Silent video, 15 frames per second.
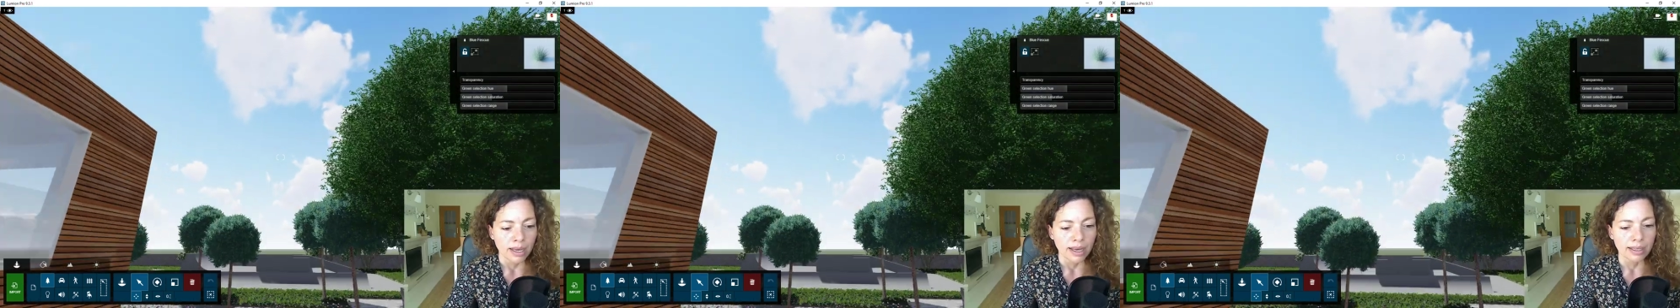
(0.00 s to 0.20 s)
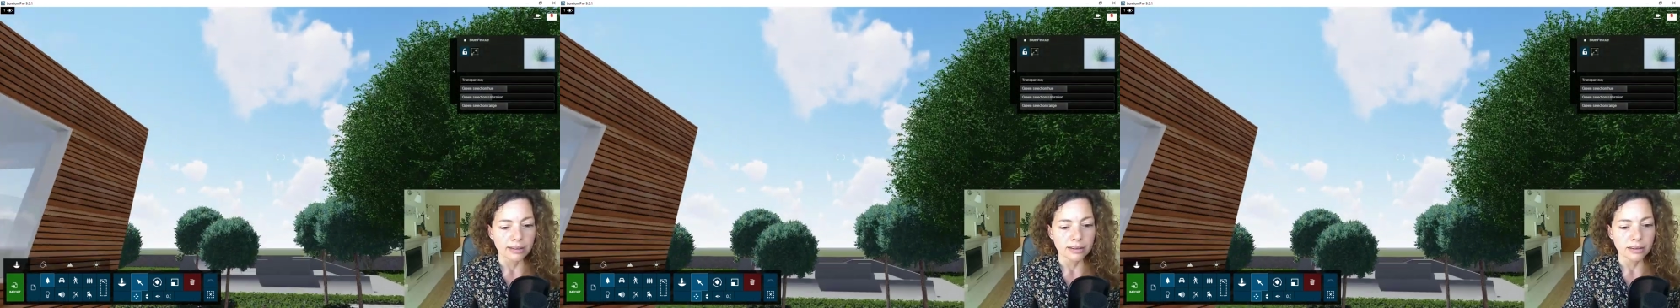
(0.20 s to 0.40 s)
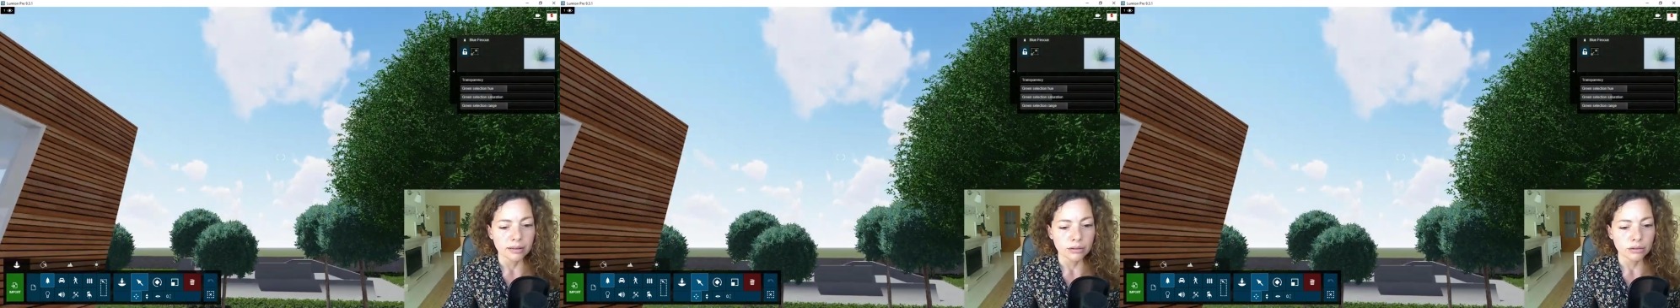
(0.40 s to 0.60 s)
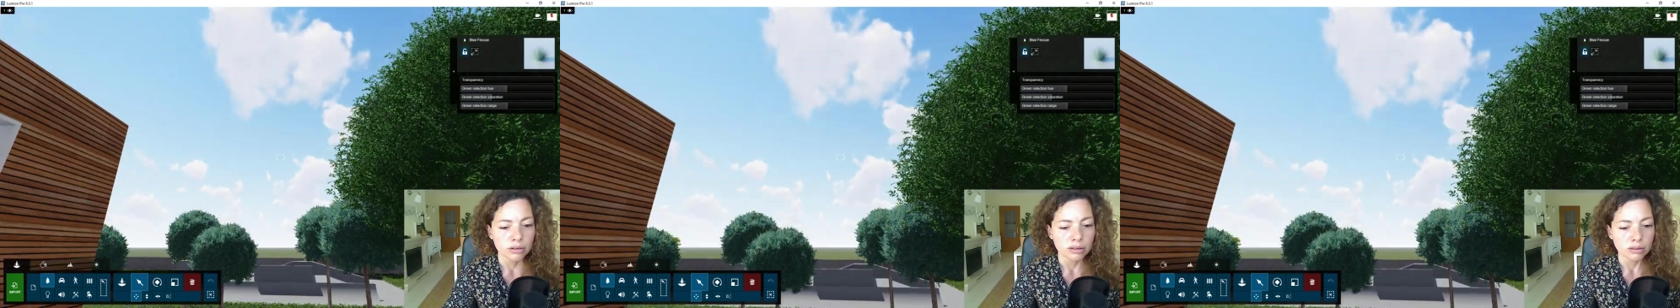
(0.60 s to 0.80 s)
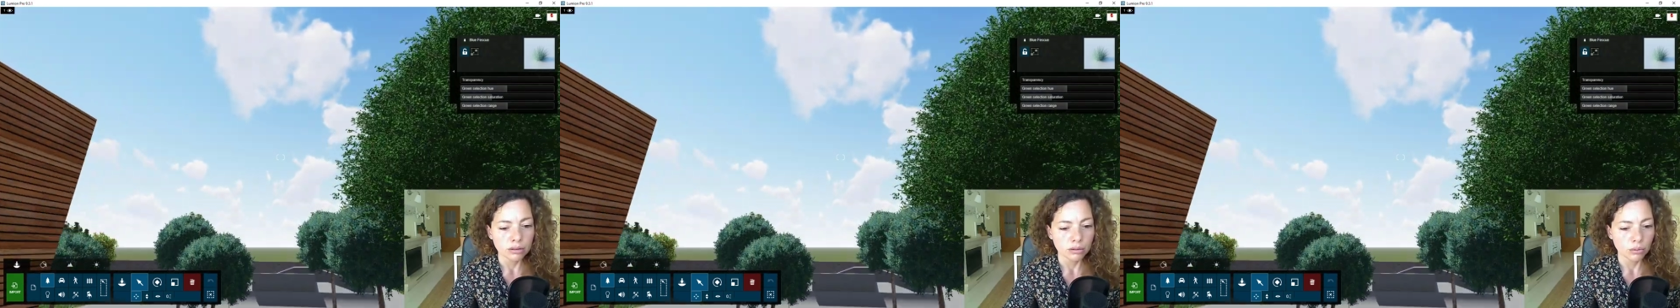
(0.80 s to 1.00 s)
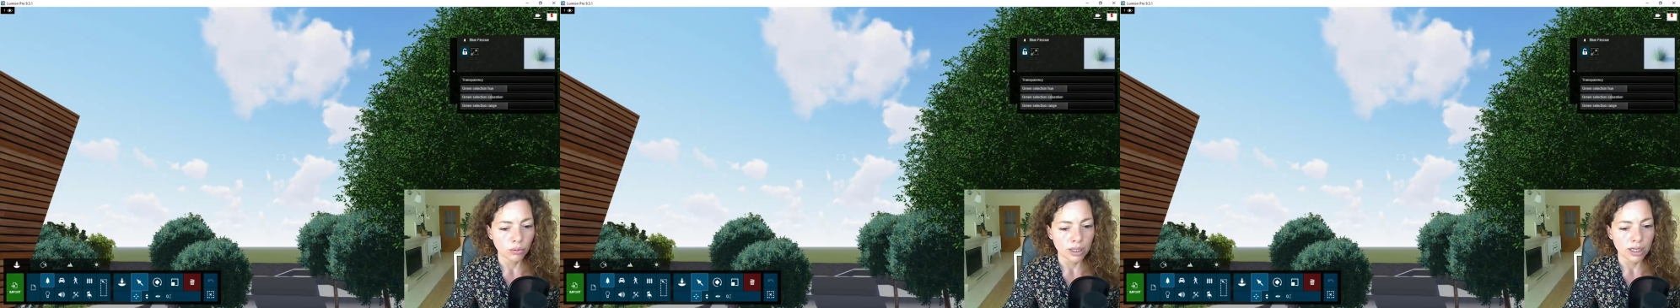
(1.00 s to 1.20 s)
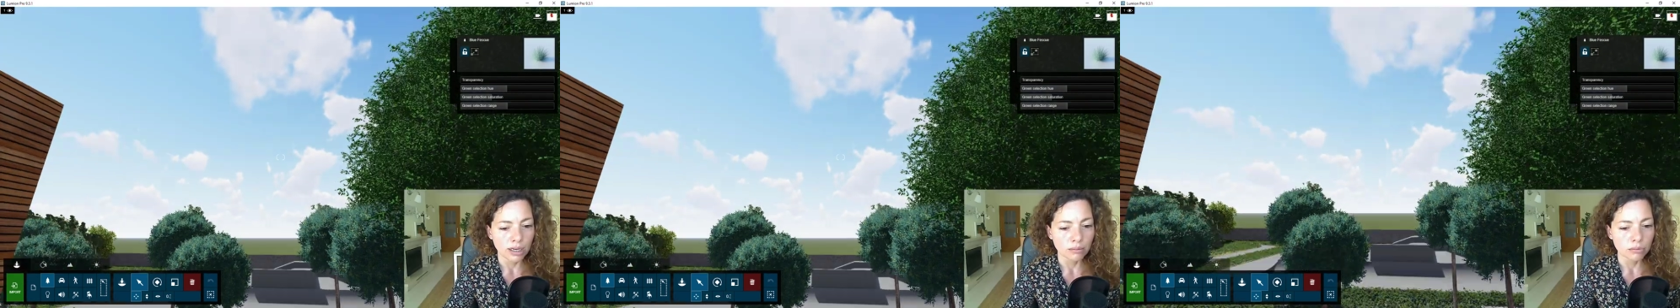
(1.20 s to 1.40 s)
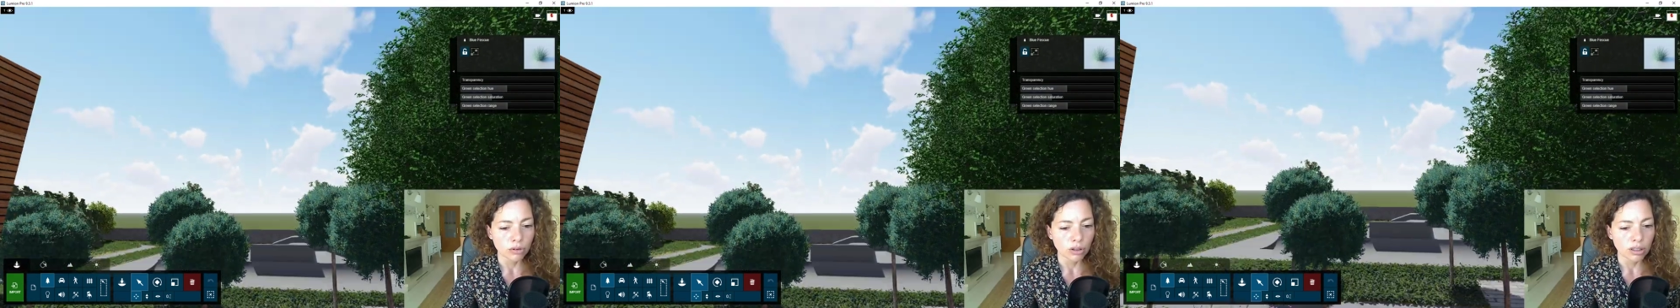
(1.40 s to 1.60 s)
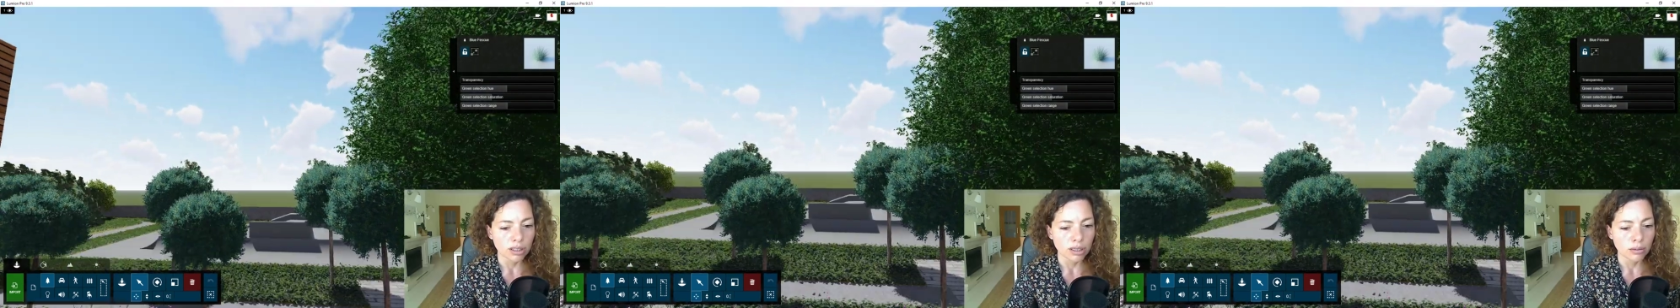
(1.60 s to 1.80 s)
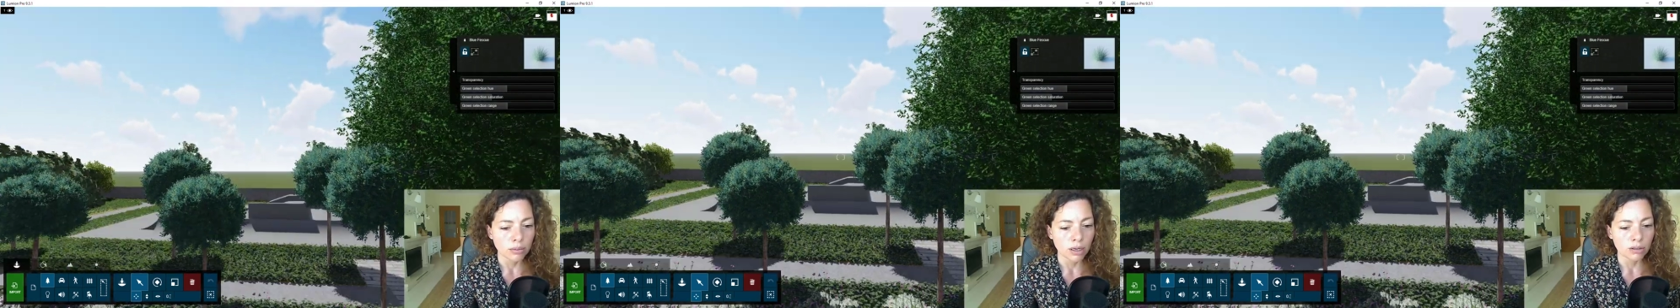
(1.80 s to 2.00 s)
And when I'm
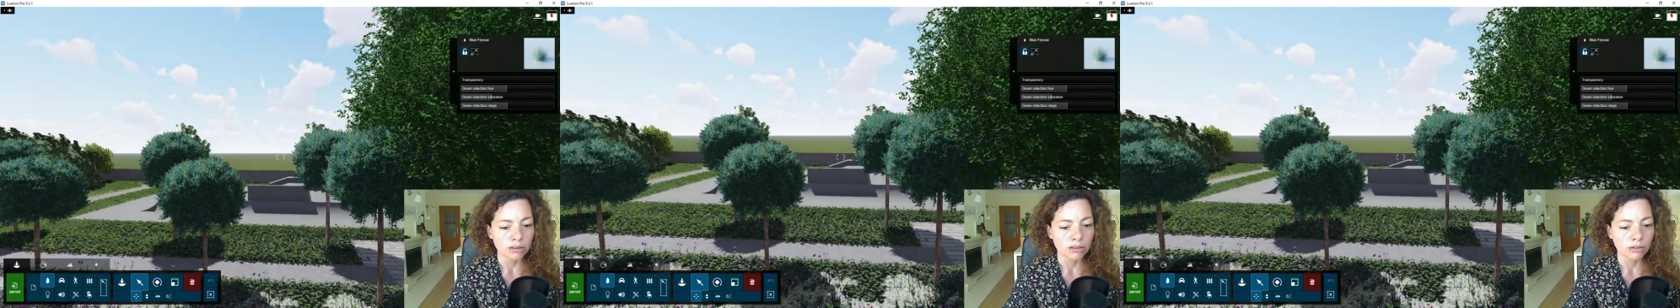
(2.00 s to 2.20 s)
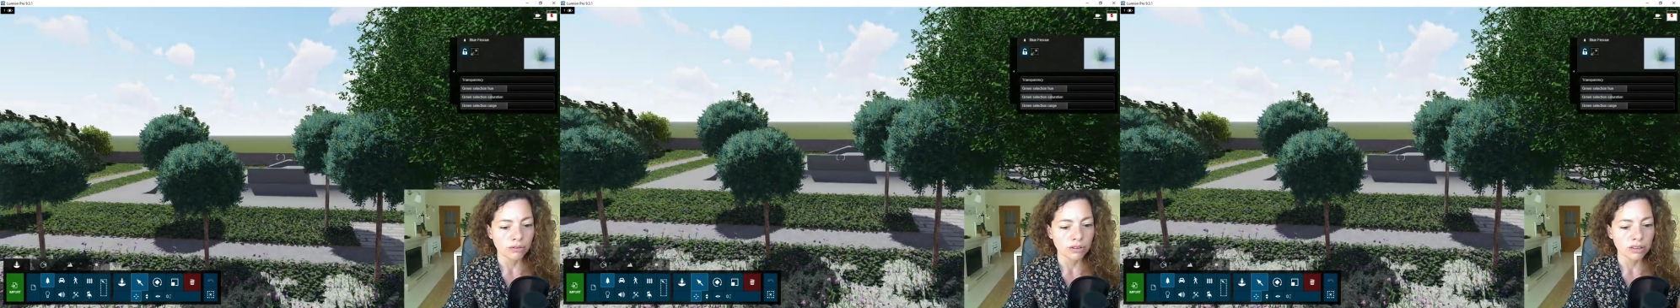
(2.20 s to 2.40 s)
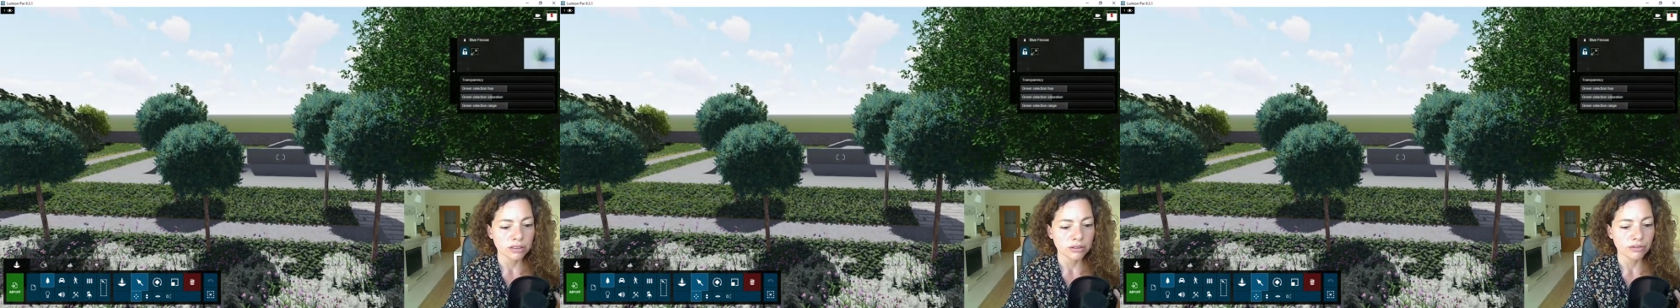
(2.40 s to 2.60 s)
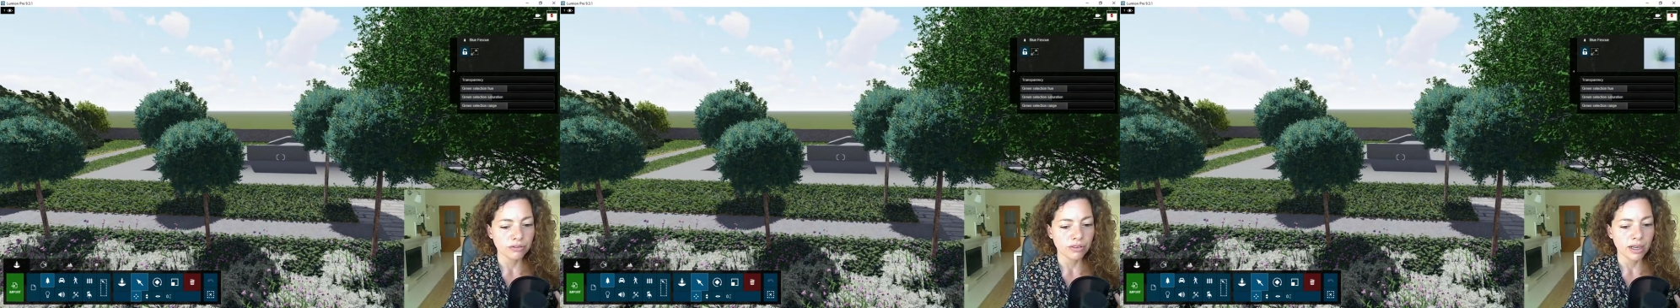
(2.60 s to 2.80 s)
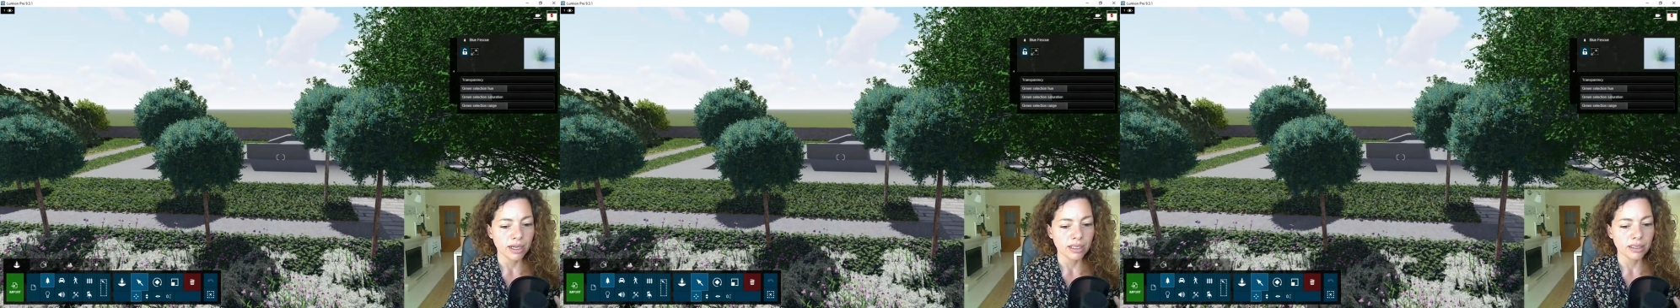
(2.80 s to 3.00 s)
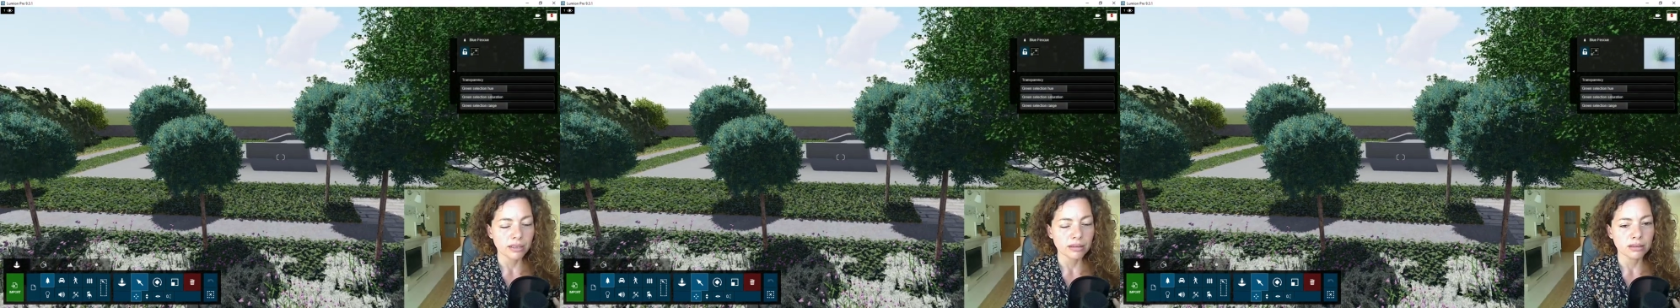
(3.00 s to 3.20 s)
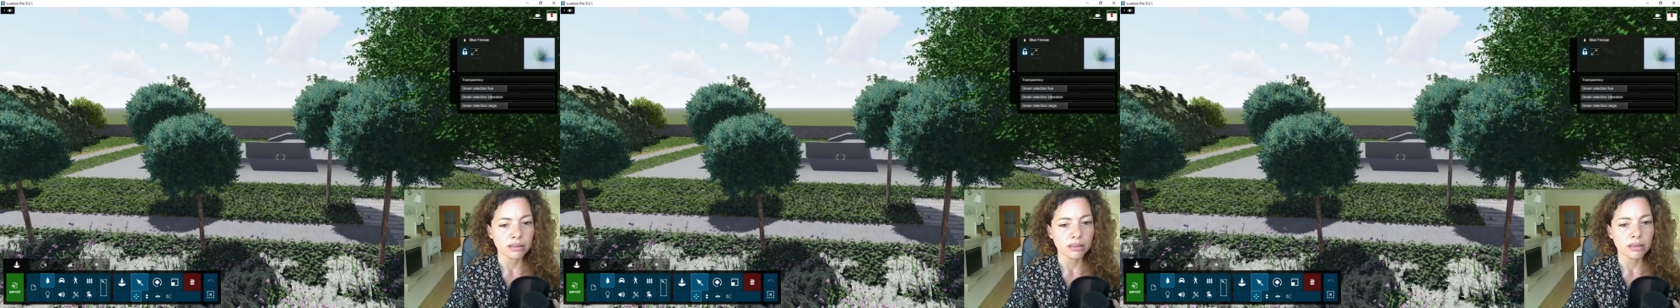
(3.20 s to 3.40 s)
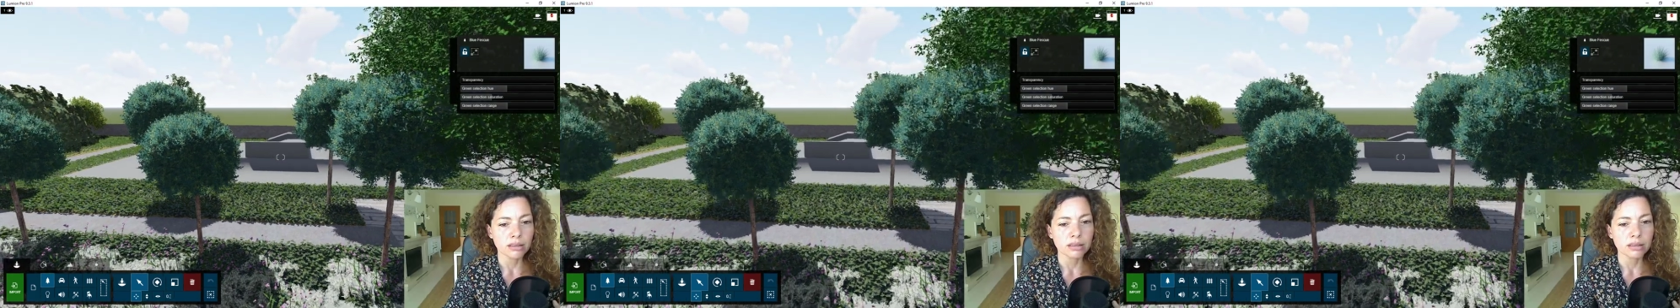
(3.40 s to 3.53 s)
talking about diversifying